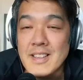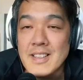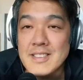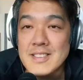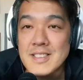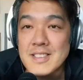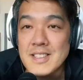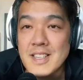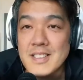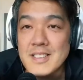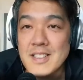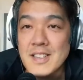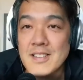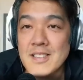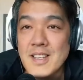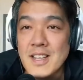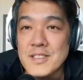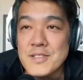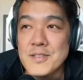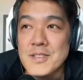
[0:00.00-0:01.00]
So they
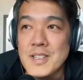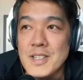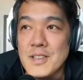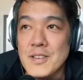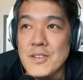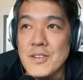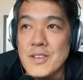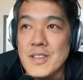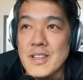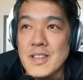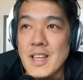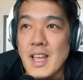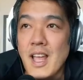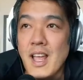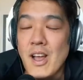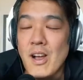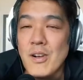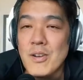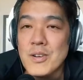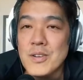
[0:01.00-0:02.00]
don't actually look at
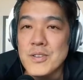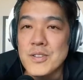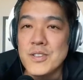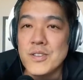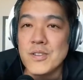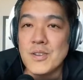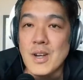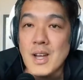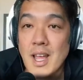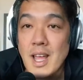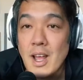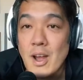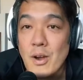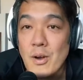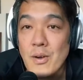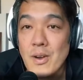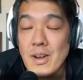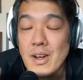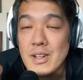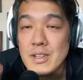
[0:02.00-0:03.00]
how good you are,
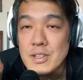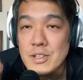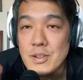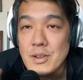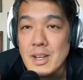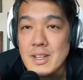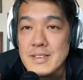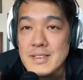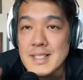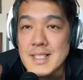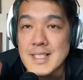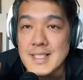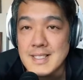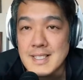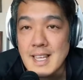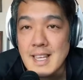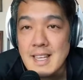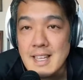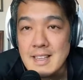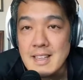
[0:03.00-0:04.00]
how you
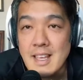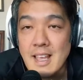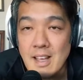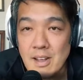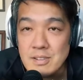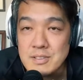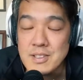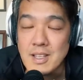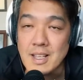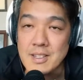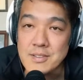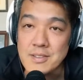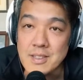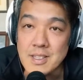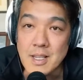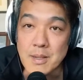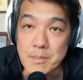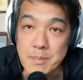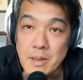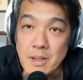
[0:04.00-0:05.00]
understand how to
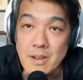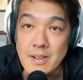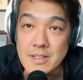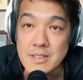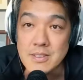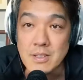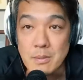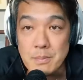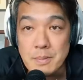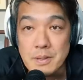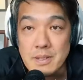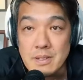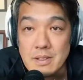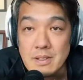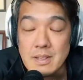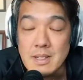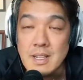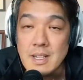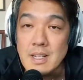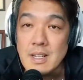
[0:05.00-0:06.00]
actually apply a
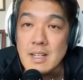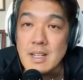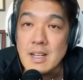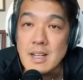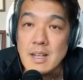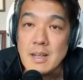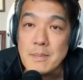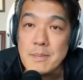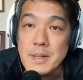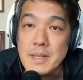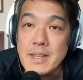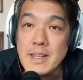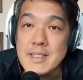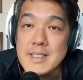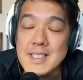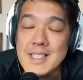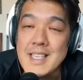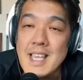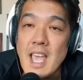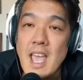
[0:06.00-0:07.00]
topical. But they
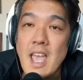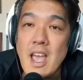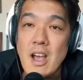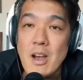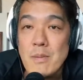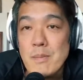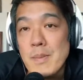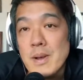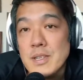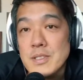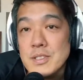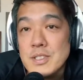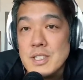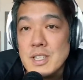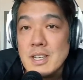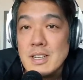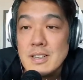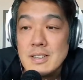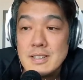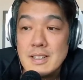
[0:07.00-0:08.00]
see how much
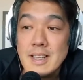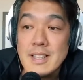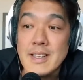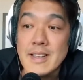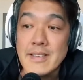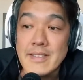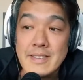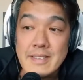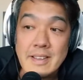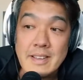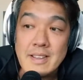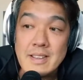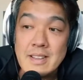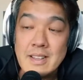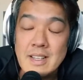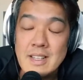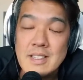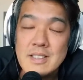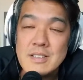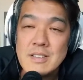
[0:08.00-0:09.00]
they can
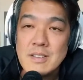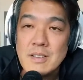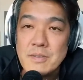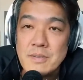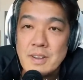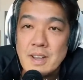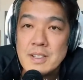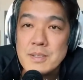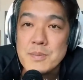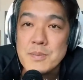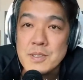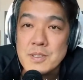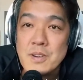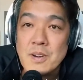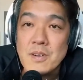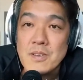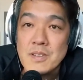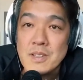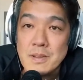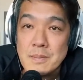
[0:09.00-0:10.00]
sell to the vast
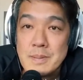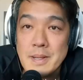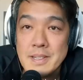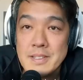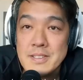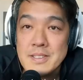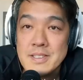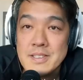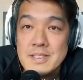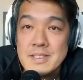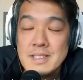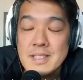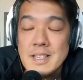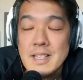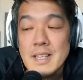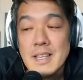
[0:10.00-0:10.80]
majority of patients.